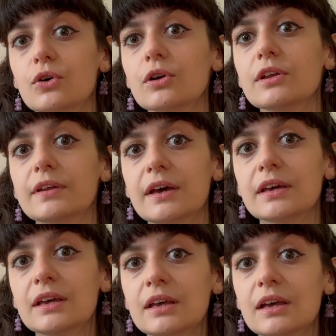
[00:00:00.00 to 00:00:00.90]
holiday
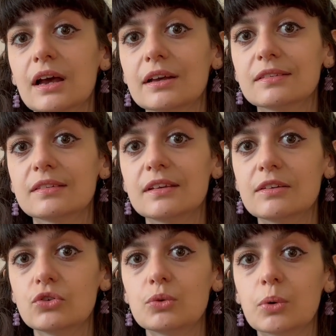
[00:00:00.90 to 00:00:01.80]
and see if
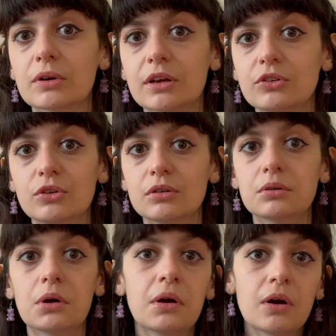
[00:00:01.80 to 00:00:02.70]
you want a
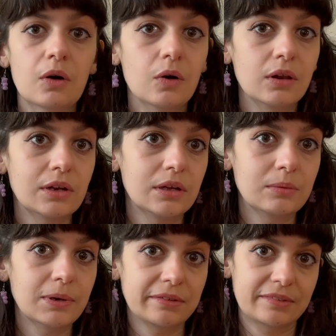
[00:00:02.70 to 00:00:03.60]
new holiday
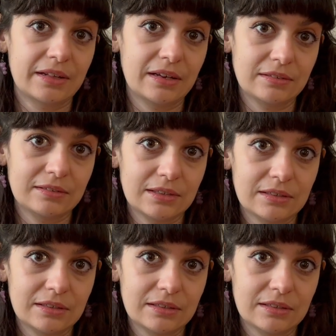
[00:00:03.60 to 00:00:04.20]
personality